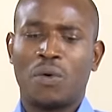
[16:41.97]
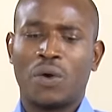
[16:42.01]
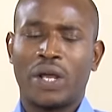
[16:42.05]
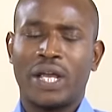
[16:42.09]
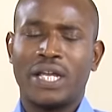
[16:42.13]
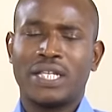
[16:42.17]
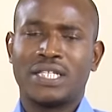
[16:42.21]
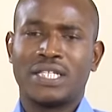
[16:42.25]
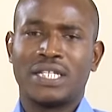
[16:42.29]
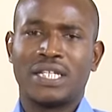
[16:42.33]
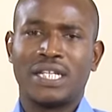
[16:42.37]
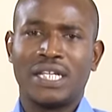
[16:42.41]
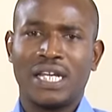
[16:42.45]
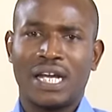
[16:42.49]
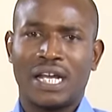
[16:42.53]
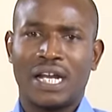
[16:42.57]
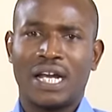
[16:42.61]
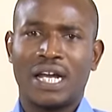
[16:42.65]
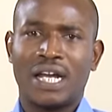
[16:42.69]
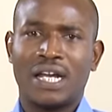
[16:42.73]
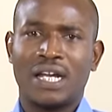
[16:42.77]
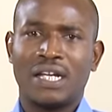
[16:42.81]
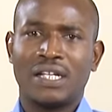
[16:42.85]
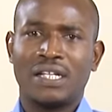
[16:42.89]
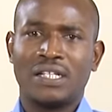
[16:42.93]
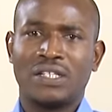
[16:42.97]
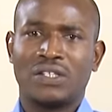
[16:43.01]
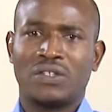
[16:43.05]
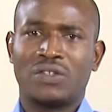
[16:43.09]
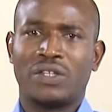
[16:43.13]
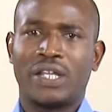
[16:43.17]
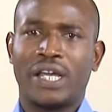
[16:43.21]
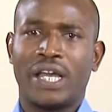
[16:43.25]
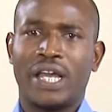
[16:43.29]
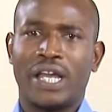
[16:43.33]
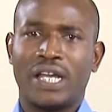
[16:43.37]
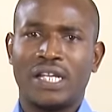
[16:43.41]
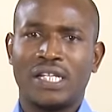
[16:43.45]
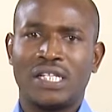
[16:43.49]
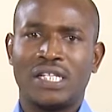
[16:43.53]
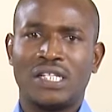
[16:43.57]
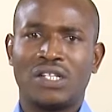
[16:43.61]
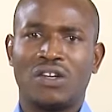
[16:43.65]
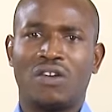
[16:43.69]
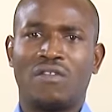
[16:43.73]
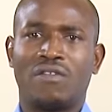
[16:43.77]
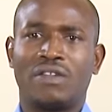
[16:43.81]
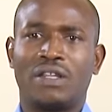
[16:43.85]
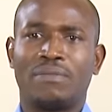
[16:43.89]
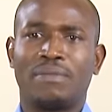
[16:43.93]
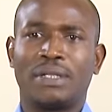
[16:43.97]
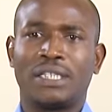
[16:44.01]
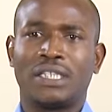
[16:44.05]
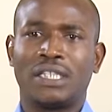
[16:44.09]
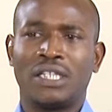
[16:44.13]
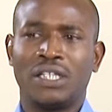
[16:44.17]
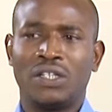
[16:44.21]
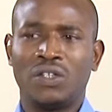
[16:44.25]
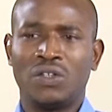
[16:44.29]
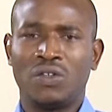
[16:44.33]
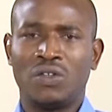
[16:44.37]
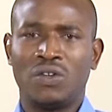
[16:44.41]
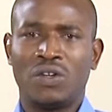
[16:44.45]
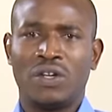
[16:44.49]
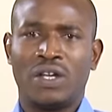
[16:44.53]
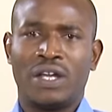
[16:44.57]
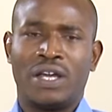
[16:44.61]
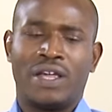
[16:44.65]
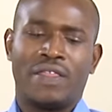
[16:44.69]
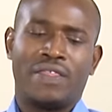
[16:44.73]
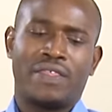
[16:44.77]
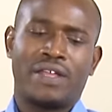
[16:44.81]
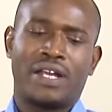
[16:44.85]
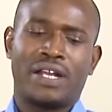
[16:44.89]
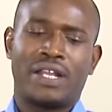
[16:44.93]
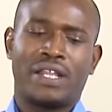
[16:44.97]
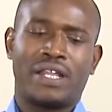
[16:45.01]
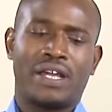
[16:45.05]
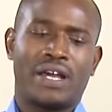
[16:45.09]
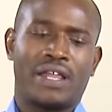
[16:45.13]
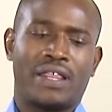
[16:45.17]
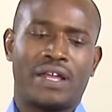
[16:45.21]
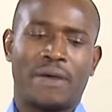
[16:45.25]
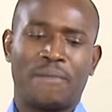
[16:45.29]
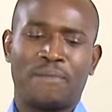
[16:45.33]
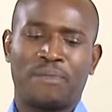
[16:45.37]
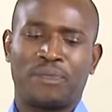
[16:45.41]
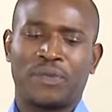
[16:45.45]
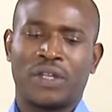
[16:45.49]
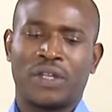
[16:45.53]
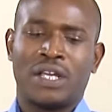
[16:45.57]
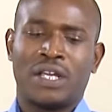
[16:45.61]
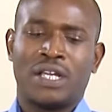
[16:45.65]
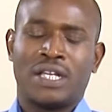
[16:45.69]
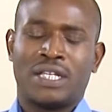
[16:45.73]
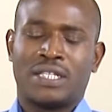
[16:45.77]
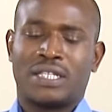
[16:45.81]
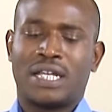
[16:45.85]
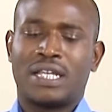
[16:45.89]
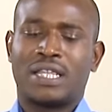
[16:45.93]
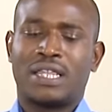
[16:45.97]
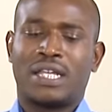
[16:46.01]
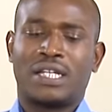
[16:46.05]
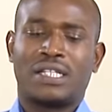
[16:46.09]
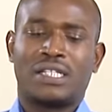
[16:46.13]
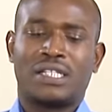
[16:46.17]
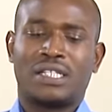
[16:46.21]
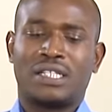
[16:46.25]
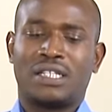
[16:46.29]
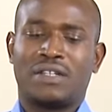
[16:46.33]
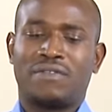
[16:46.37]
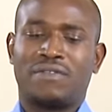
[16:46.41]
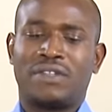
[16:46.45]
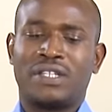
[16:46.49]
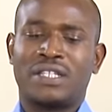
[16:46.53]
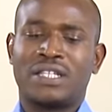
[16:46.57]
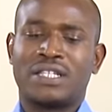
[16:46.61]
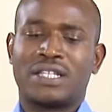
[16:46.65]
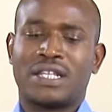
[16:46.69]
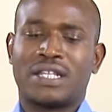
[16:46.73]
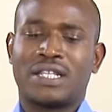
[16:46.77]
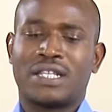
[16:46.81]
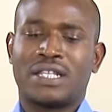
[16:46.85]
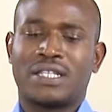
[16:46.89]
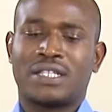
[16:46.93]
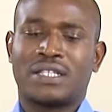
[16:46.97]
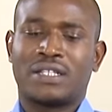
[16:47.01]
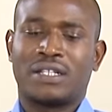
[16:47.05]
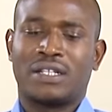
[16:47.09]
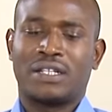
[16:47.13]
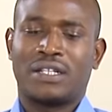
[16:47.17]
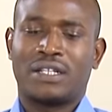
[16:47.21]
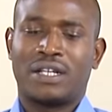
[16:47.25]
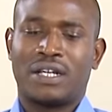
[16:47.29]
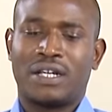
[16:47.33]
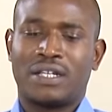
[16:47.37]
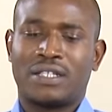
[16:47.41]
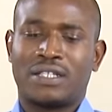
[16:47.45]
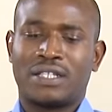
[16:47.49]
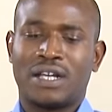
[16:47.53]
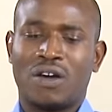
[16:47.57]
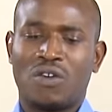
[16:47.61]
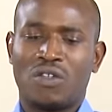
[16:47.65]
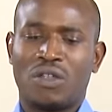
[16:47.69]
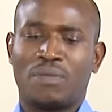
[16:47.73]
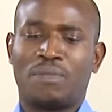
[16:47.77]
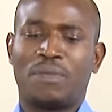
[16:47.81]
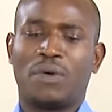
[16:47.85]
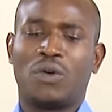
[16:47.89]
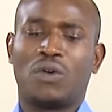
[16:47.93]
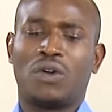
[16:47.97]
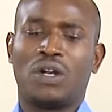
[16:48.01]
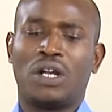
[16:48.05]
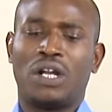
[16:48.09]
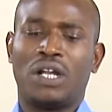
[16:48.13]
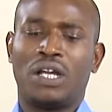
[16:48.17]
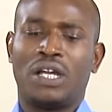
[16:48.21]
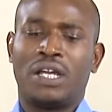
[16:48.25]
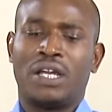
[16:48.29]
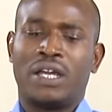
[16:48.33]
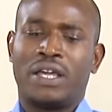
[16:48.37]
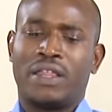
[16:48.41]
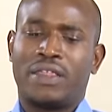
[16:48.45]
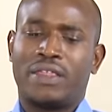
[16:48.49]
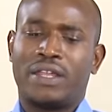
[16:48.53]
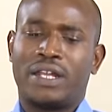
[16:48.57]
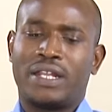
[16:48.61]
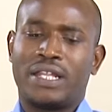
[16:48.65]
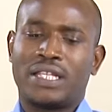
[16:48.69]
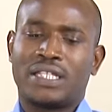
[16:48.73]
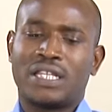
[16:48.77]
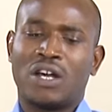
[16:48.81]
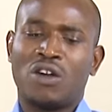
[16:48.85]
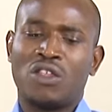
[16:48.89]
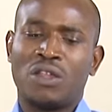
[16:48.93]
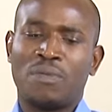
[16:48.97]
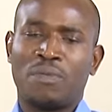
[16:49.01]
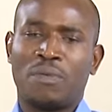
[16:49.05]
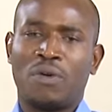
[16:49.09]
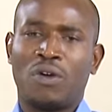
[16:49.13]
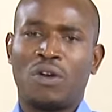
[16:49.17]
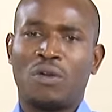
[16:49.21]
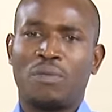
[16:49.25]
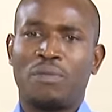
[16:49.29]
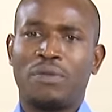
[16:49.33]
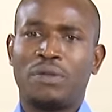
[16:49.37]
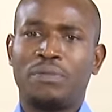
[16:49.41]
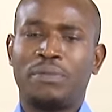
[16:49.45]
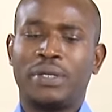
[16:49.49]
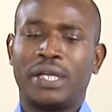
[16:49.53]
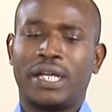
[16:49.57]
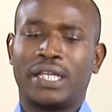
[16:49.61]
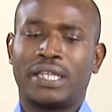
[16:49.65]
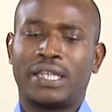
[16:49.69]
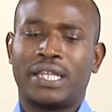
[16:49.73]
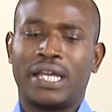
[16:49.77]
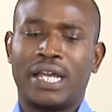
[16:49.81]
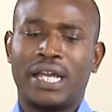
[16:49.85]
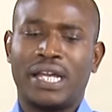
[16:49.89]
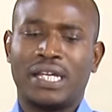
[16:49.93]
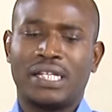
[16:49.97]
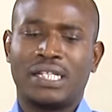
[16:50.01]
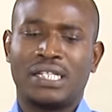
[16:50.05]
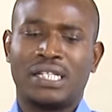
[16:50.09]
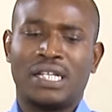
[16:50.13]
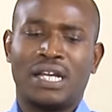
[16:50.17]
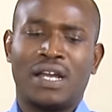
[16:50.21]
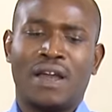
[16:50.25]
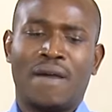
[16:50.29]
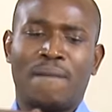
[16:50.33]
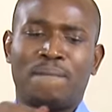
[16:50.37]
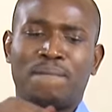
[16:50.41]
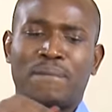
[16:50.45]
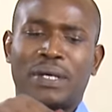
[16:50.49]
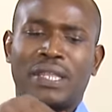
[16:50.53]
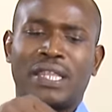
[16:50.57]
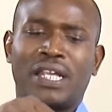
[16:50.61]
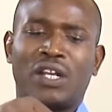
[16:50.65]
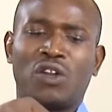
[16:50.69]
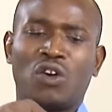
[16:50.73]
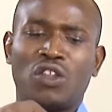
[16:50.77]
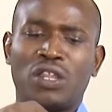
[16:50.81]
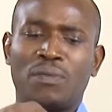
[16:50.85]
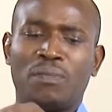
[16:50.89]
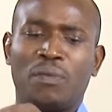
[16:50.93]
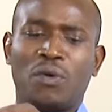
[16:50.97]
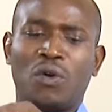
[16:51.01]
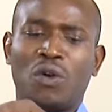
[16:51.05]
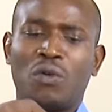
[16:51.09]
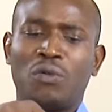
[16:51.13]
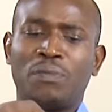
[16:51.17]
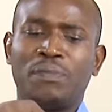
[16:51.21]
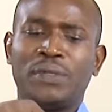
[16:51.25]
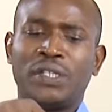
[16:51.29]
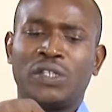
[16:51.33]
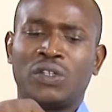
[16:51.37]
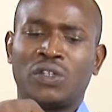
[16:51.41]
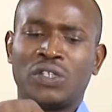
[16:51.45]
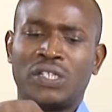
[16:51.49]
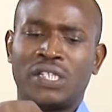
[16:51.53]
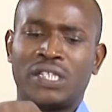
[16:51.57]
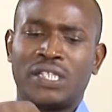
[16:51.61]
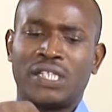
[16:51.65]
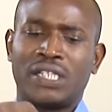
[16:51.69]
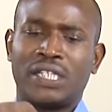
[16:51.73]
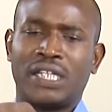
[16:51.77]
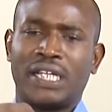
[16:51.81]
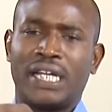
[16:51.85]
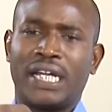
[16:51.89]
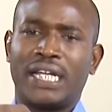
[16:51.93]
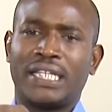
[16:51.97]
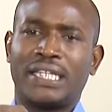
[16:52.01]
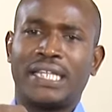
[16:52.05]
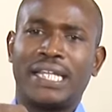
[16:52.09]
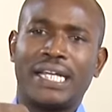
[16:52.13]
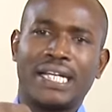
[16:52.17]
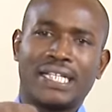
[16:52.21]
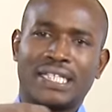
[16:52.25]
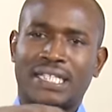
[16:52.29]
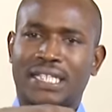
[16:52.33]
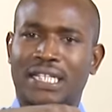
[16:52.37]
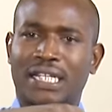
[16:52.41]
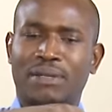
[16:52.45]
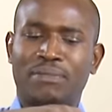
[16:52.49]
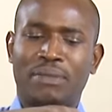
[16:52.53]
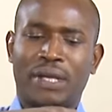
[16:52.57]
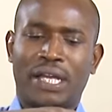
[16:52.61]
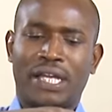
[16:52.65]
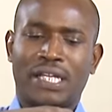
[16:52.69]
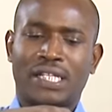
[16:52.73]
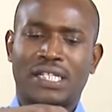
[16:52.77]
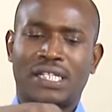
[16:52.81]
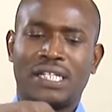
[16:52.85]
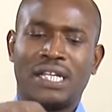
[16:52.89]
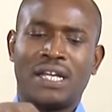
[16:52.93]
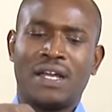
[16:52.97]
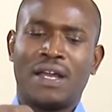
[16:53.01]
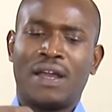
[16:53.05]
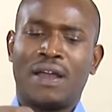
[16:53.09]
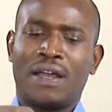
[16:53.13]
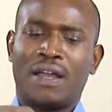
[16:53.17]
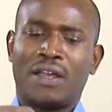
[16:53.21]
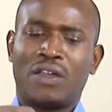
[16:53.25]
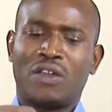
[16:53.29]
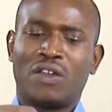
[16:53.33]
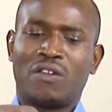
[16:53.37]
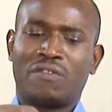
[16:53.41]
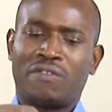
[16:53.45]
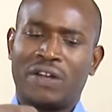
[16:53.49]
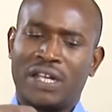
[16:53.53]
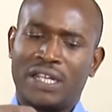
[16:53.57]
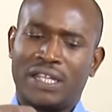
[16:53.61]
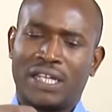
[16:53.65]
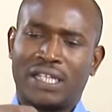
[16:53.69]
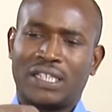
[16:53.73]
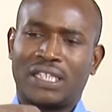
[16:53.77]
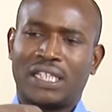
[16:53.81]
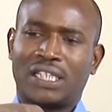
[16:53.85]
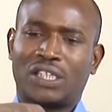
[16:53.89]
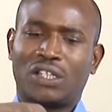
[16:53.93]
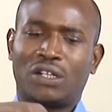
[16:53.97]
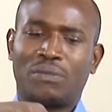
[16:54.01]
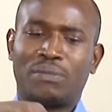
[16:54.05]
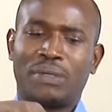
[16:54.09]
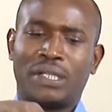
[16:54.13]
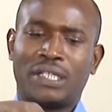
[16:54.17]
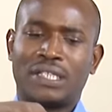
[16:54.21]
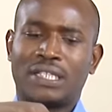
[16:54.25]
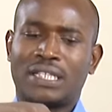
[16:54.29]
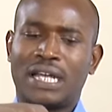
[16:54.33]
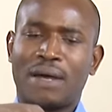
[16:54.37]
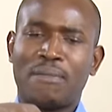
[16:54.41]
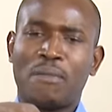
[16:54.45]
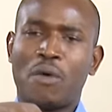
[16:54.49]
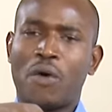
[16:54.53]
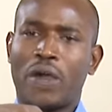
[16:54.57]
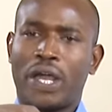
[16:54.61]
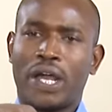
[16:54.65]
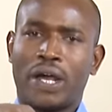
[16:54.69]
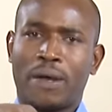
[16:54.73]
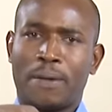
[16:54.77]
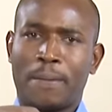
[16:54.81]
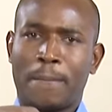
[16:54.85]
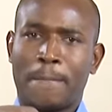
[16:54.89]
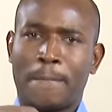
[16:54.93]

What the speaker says: is nearer to the edge of the material than the other, such that if this is the south pole, then the south pole will be at the edge, but the north pole will be not at the extreme edge. You'll find that it will be somewhere